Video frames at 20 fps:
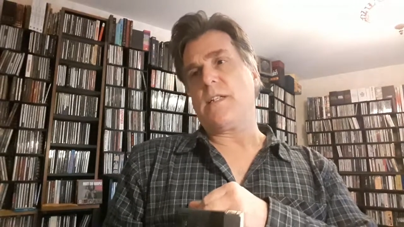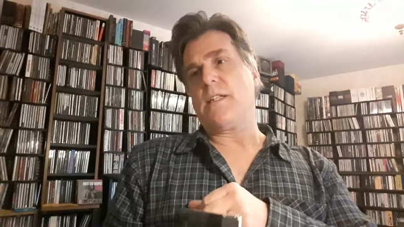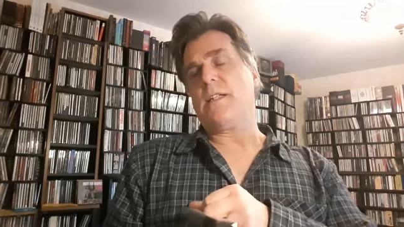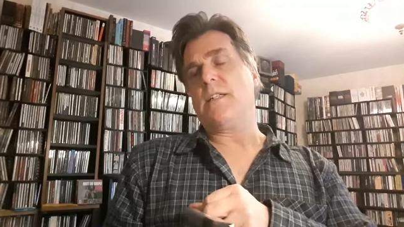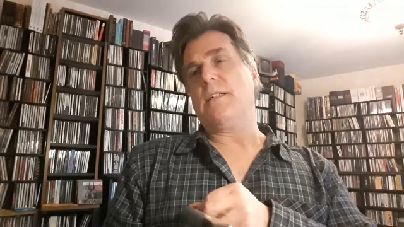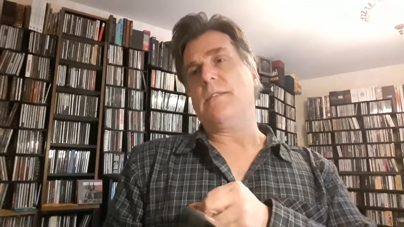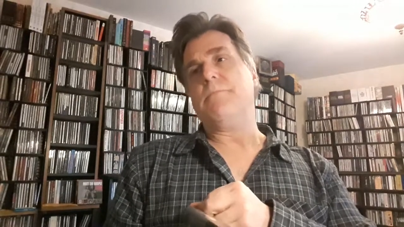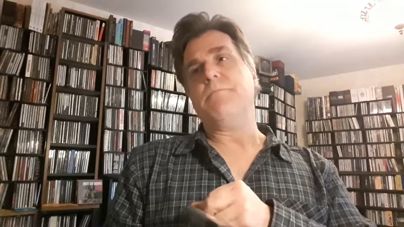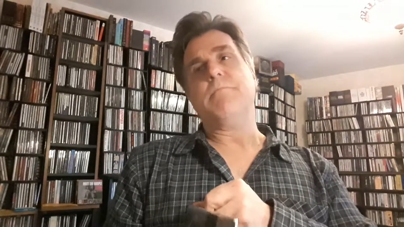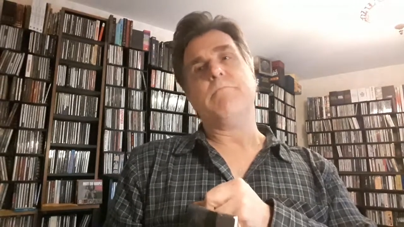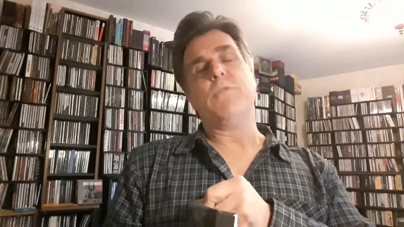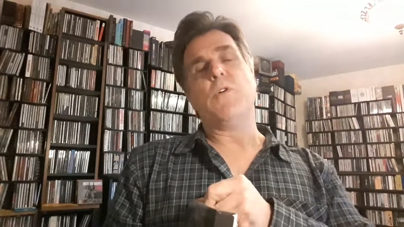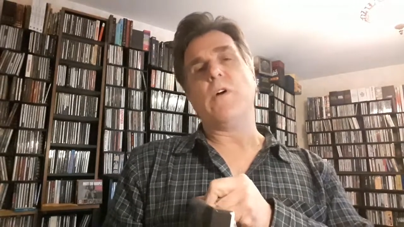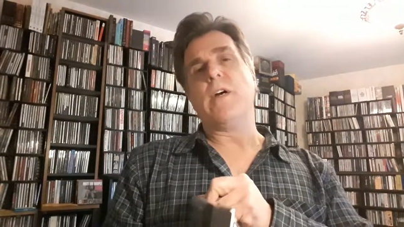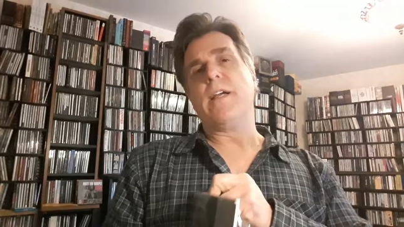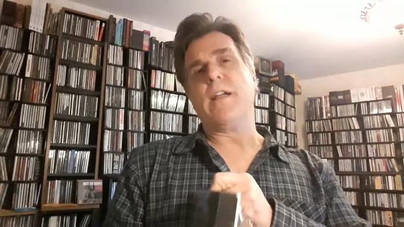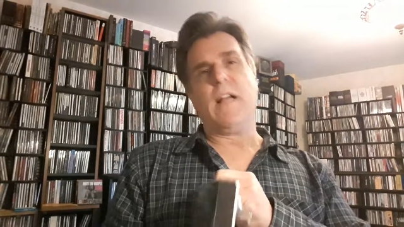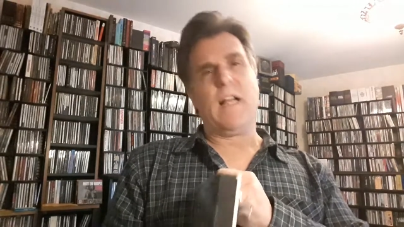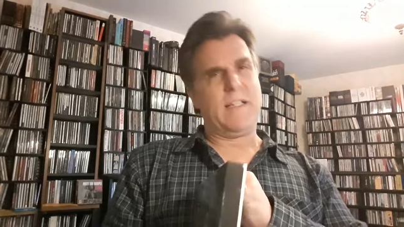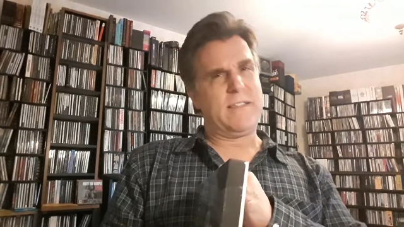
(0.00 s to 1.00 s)
Uh,
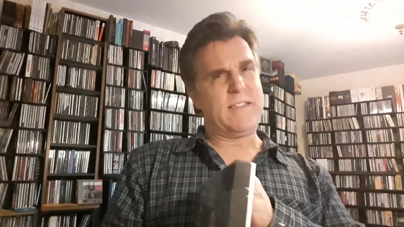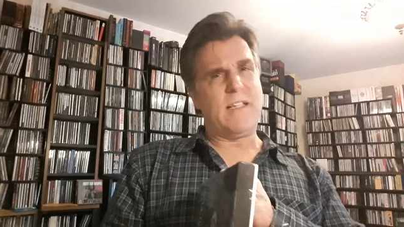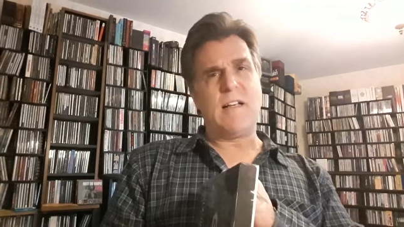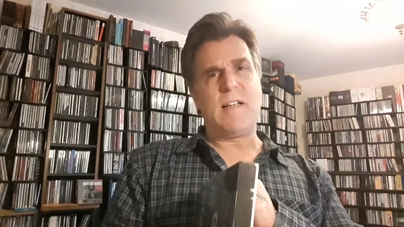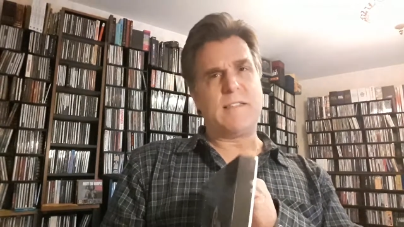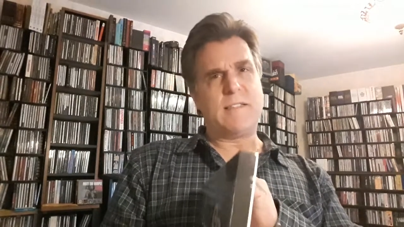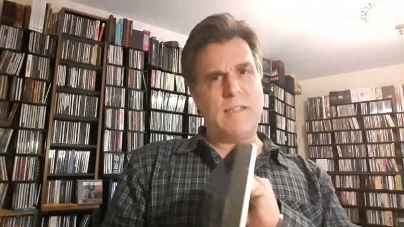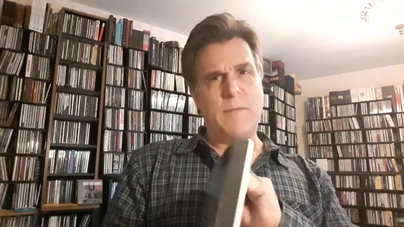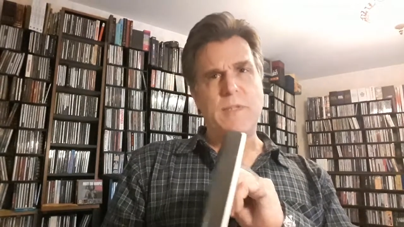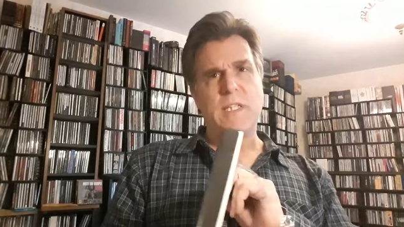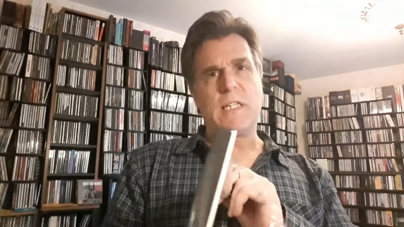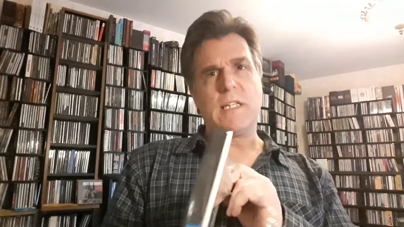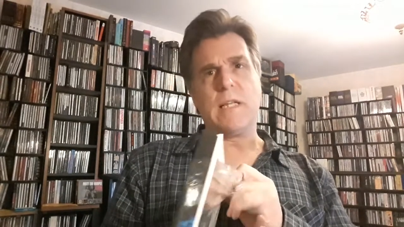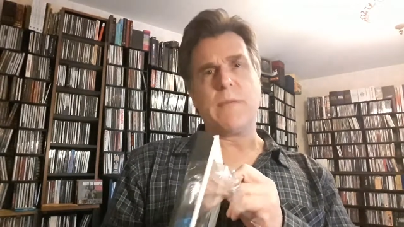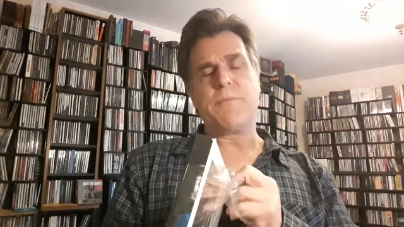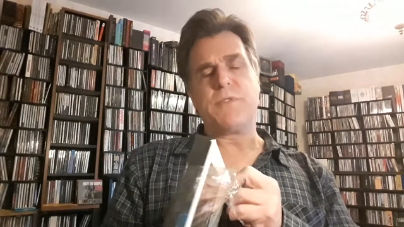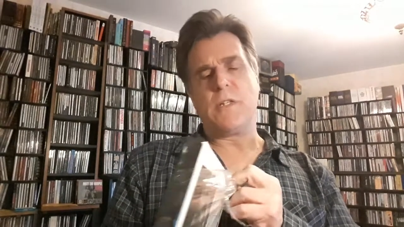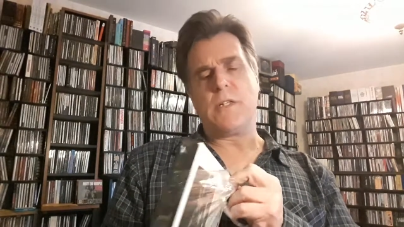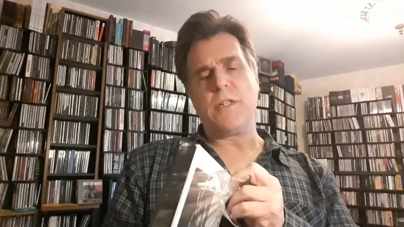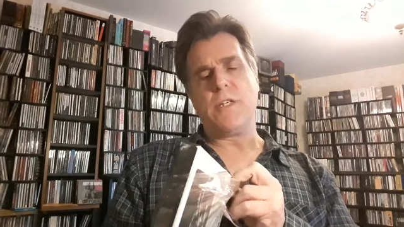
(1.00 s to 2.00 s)
boy, saw some of the
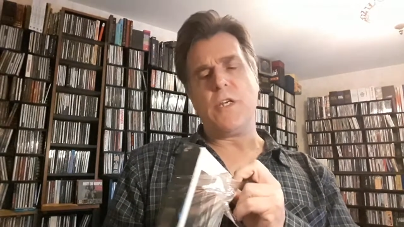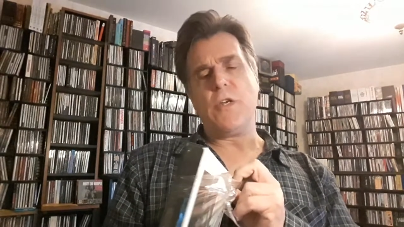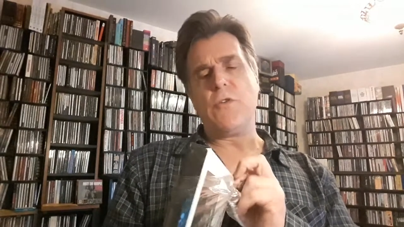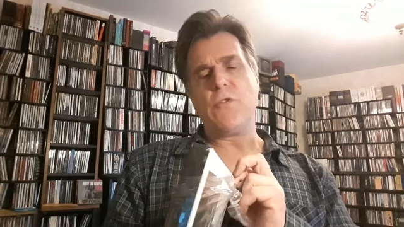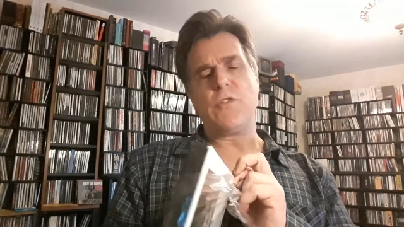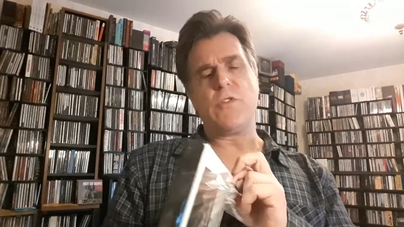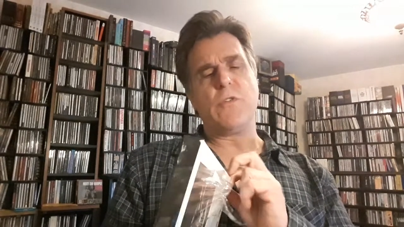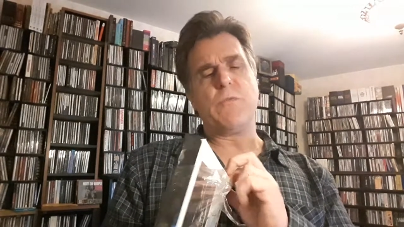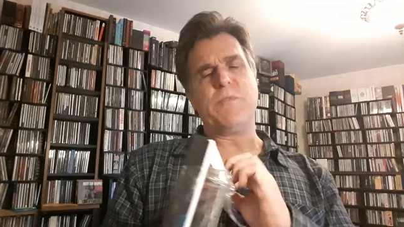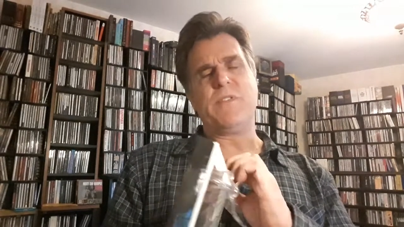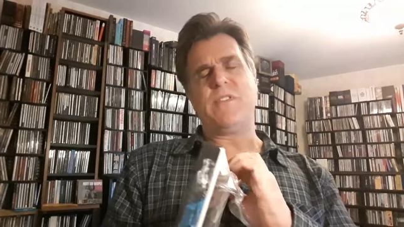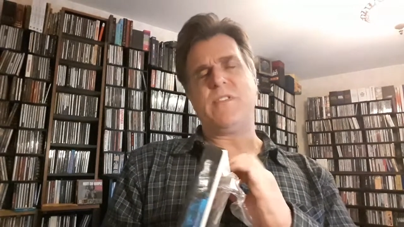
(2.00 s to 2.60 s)
clips on YouTube.